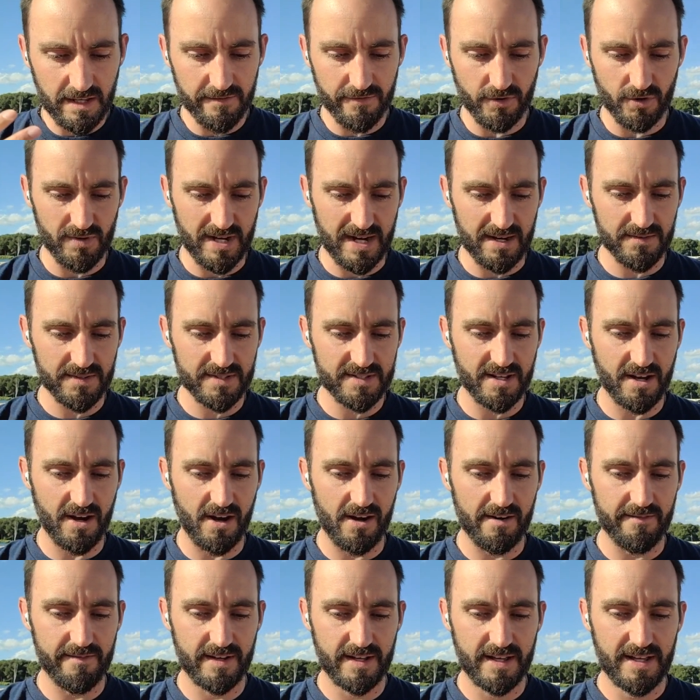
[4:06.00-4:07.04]
4 rounds
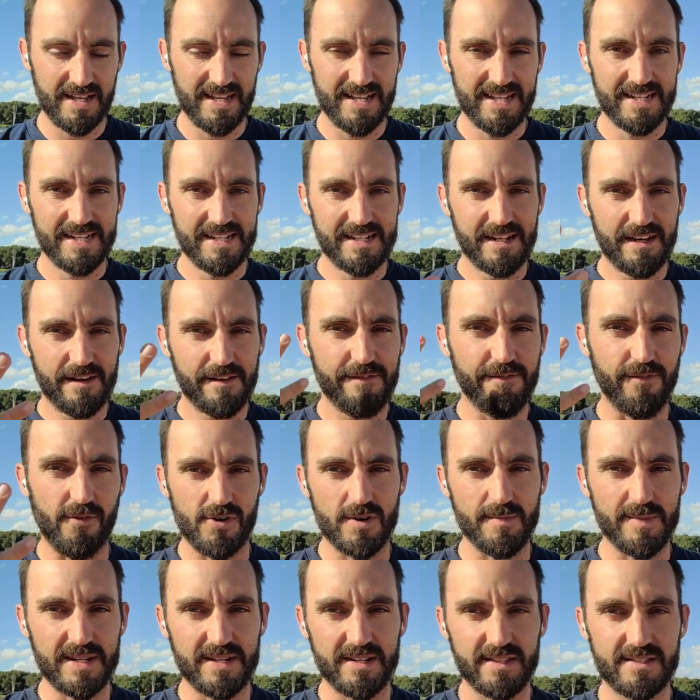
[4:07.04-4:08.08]
of 4
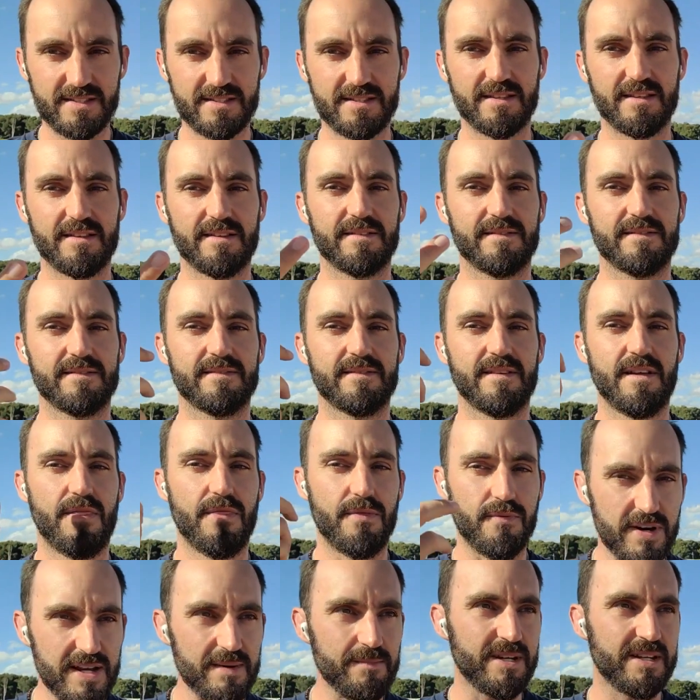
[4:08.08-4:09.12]
minutes,
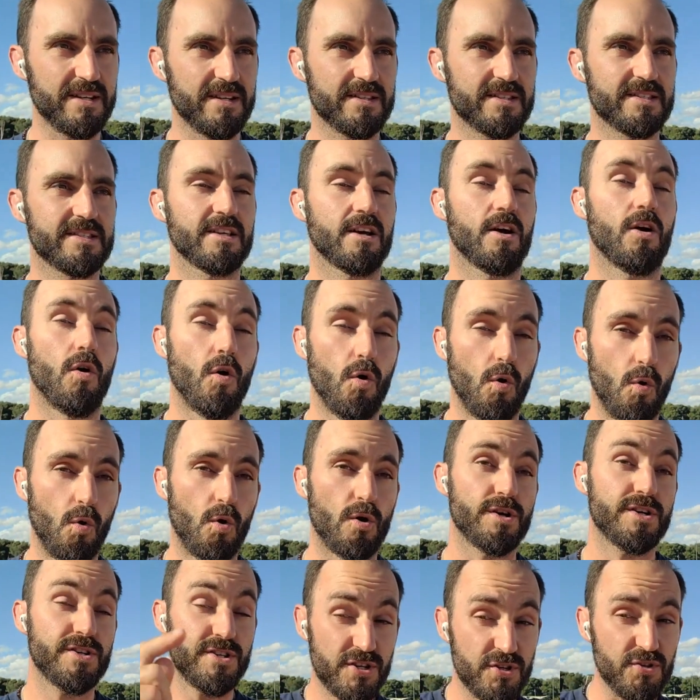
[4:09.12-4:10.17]
3 minutes,
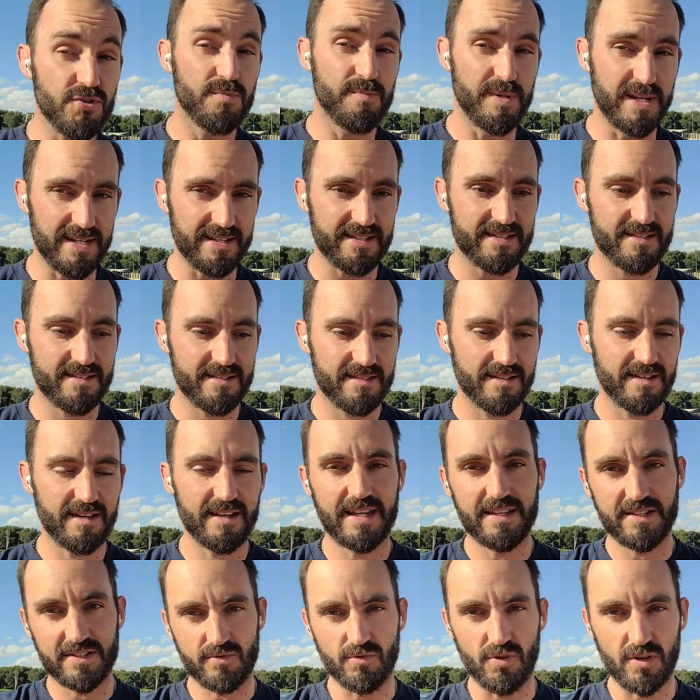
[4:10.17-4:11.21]
or 2 minutes
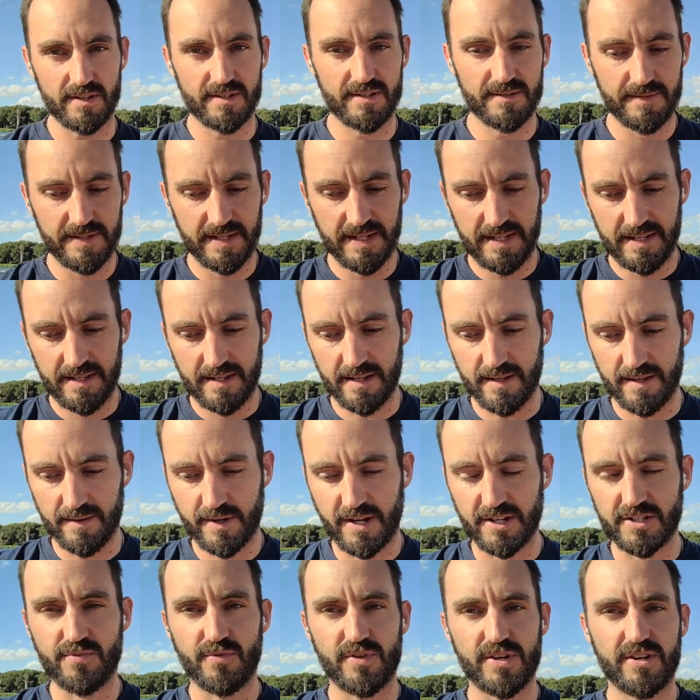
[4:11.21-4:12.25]
intervals,
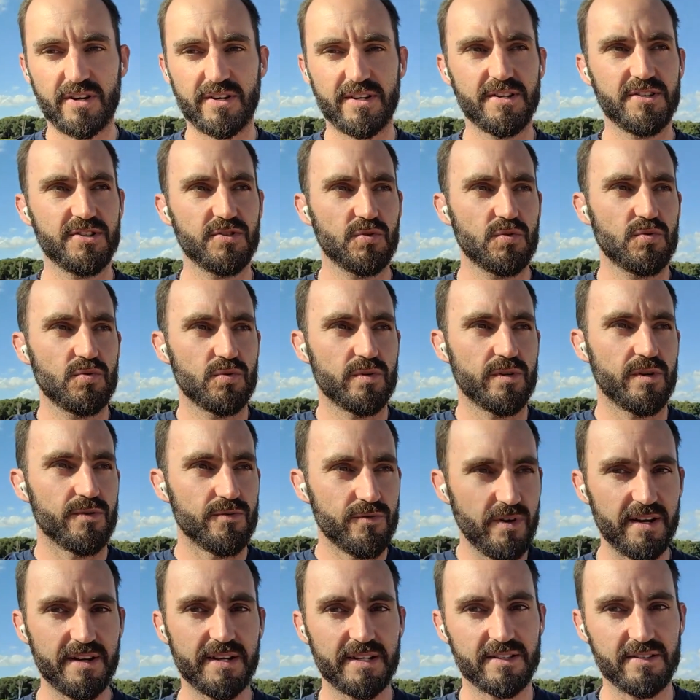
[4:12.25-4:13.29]
because we're going to do
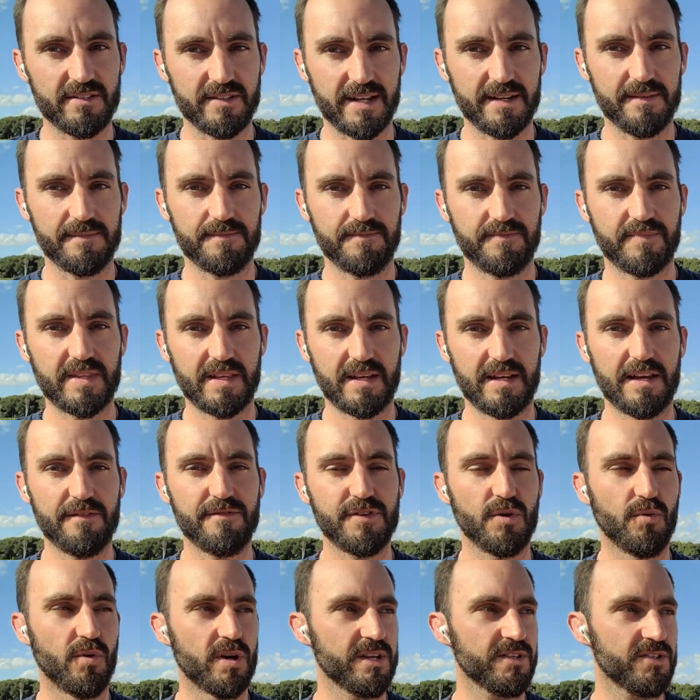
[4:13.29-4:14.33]
running today. If
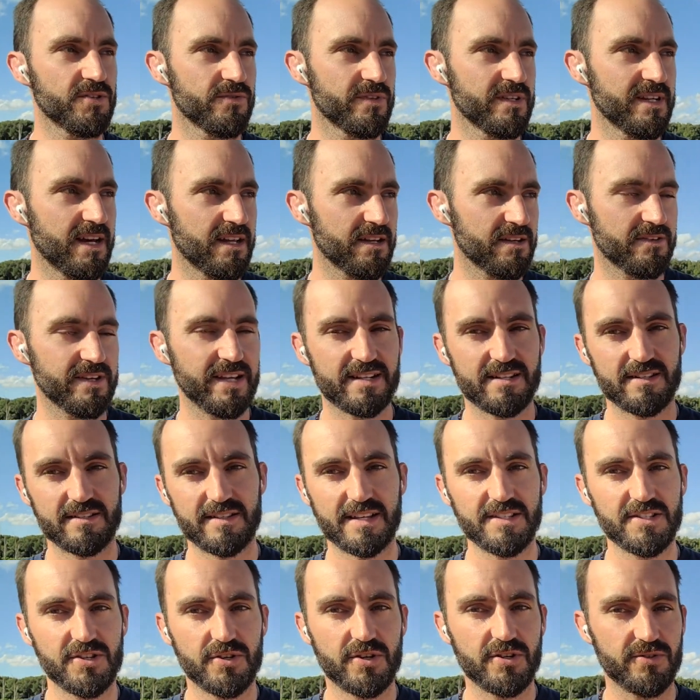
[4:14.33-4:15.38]
you want to do another
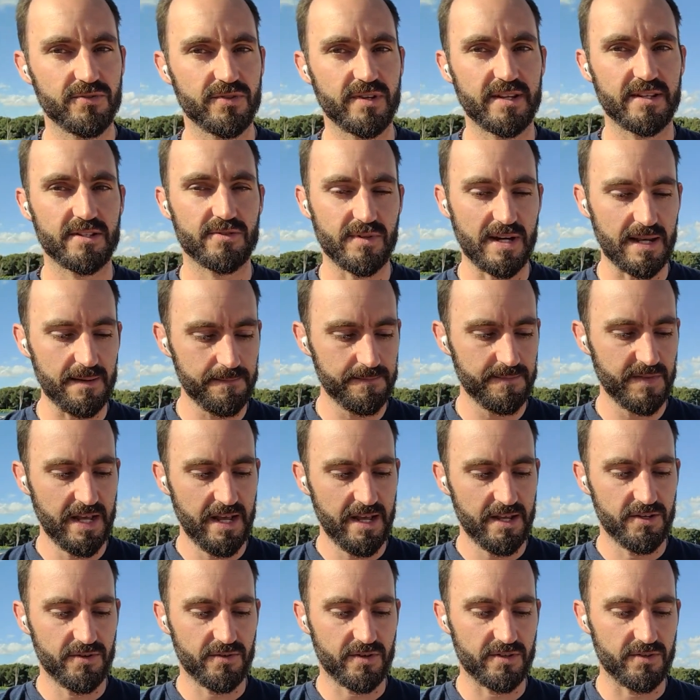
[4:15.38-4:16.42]
exercise, you can do that as well.
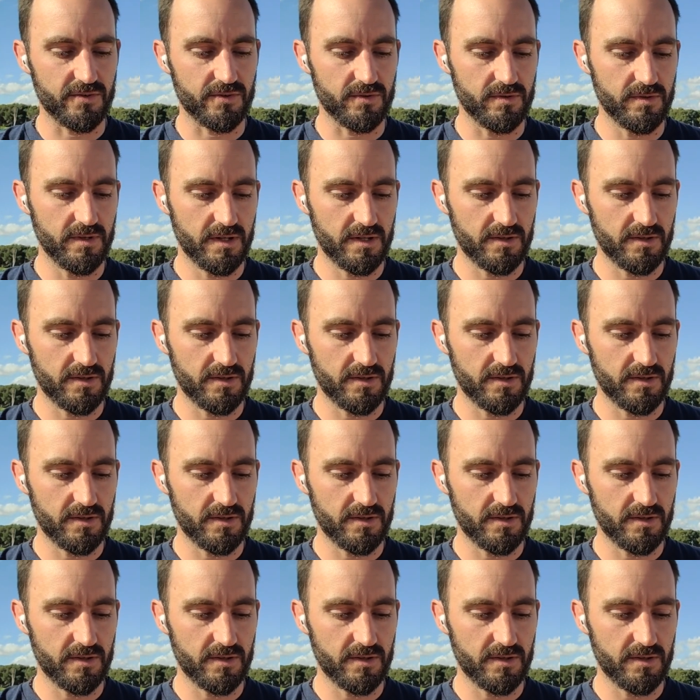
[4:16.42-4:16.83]
You can do